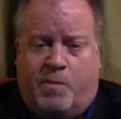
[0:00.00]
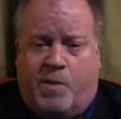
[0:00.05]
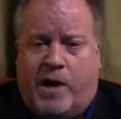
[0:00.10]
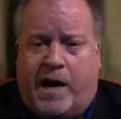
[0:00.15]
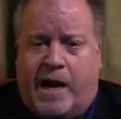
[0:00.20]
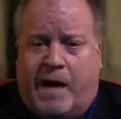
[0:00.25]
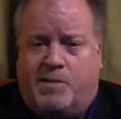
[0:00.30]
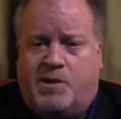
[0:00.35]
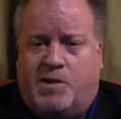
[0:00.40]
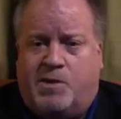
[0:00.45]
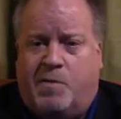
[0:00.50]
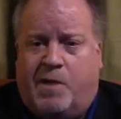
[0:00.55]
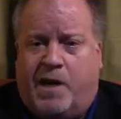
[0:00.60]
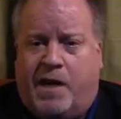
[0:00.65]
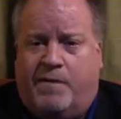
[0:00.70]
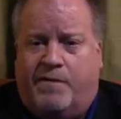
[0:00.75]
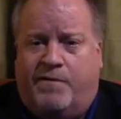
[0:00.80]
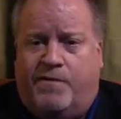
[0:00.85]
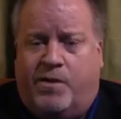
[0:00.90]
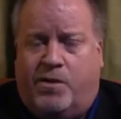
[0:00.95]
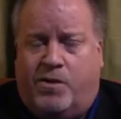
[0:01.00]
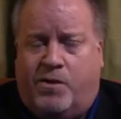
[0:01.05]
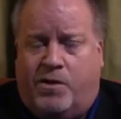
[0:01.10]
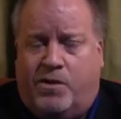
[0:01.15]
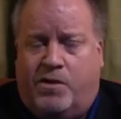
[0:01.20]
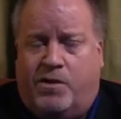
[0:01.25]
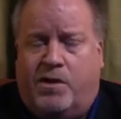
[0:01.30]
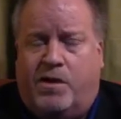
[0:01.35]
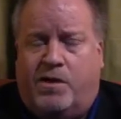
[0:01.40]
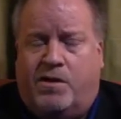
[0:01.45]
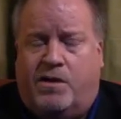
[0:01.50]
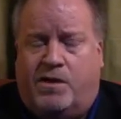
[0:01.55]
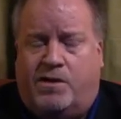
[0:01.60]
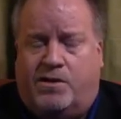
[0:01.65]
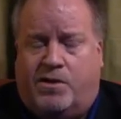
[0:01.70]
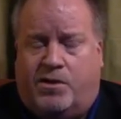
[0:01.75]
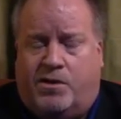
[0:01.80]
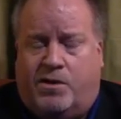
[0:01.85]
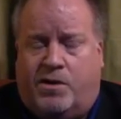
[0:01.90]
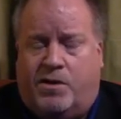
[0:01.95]
perhaps you might have heard the
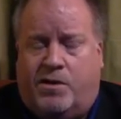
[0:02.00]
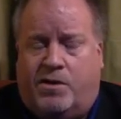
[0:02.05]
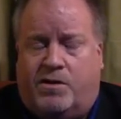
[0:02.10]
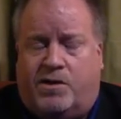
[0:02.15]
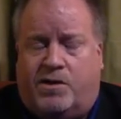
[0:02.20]
term